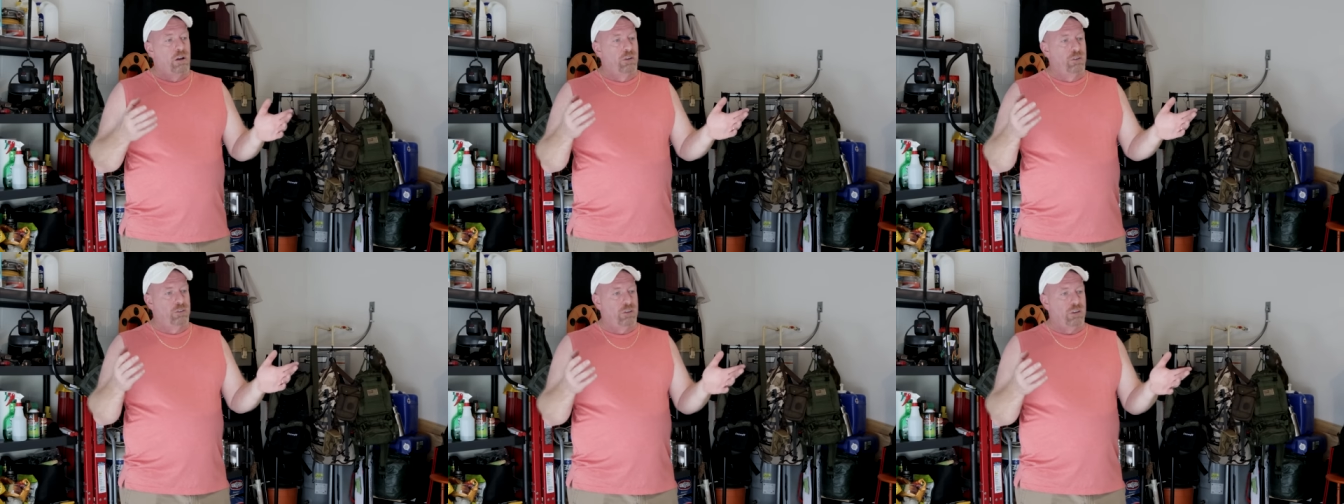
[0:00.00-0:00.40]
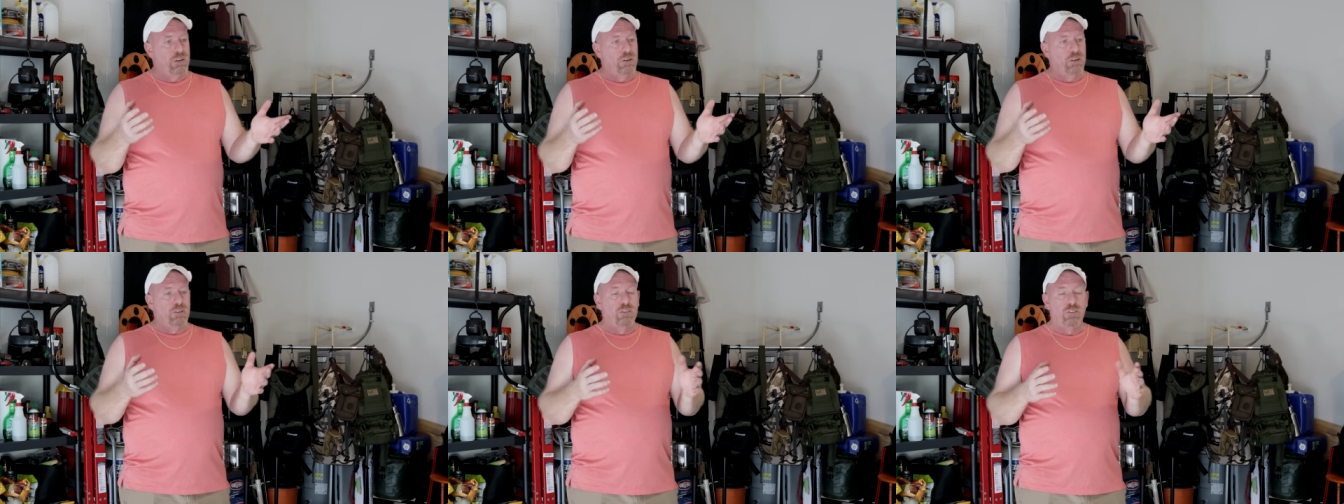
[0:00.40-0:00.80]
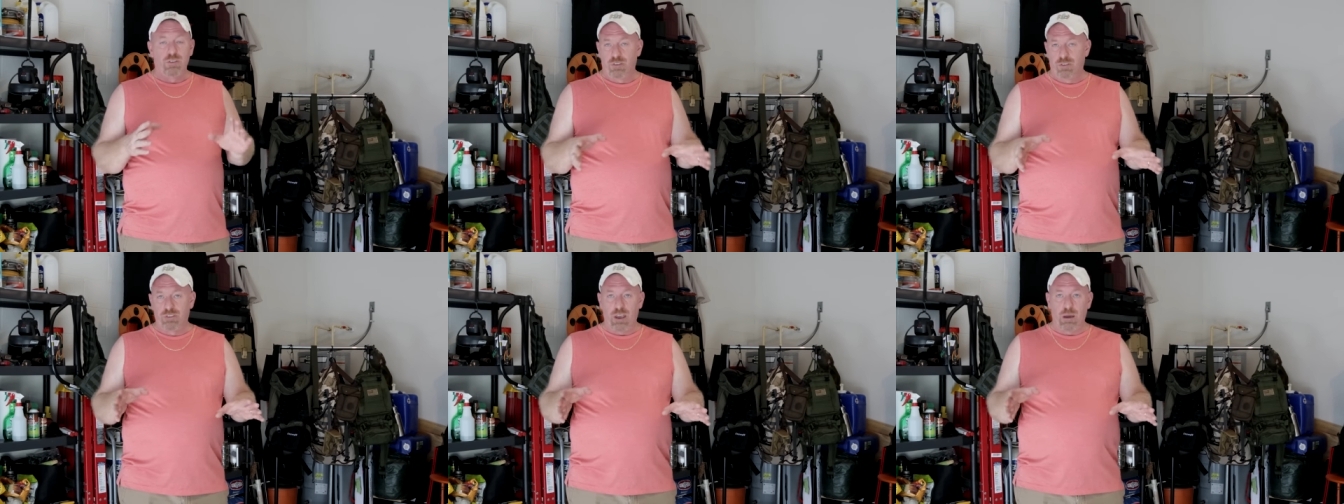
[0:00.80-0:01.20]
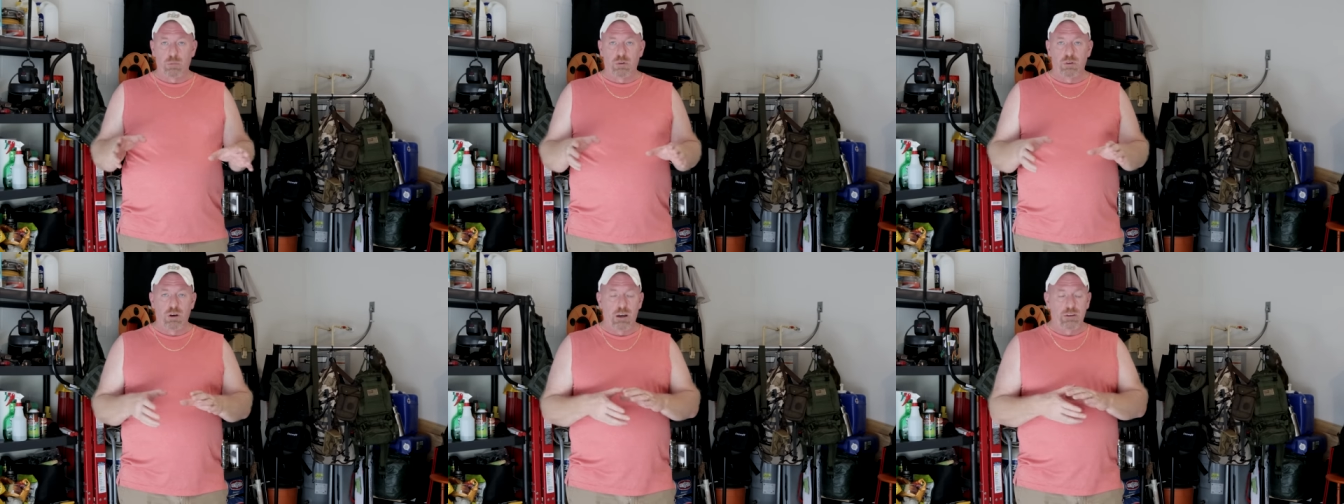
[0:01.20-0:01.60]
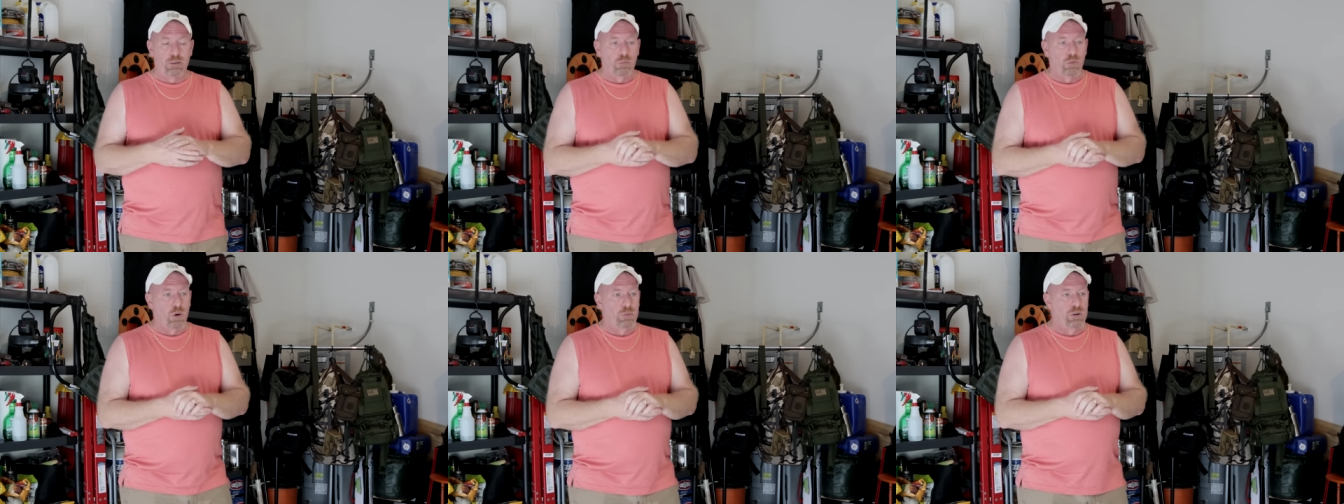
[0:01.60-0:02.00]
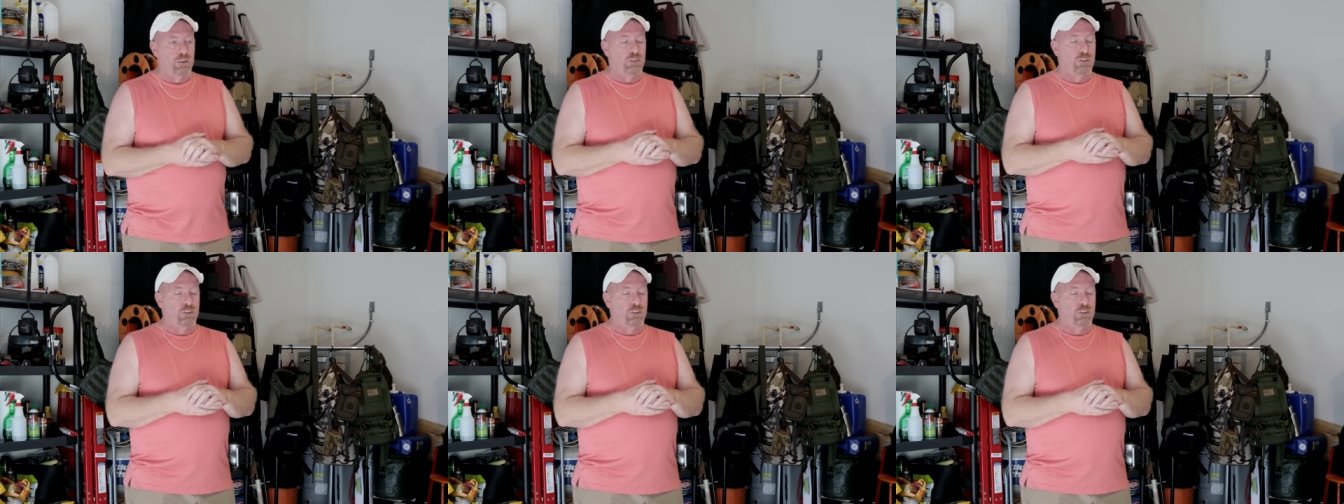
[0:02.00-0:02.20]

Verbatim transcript: she is stable at the moment.